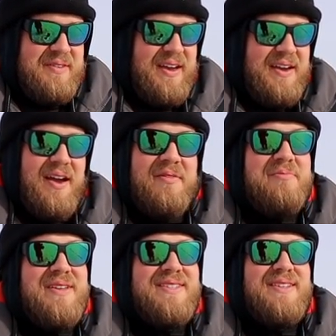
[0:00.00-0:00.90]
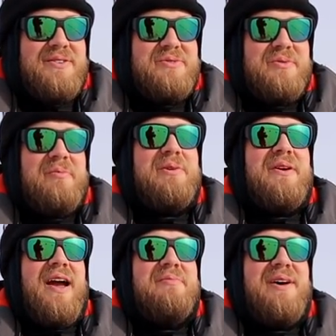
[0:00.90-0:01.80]
I'm missing those rip and
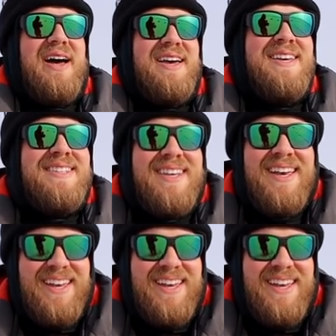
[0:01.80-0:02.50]
wrap eyes.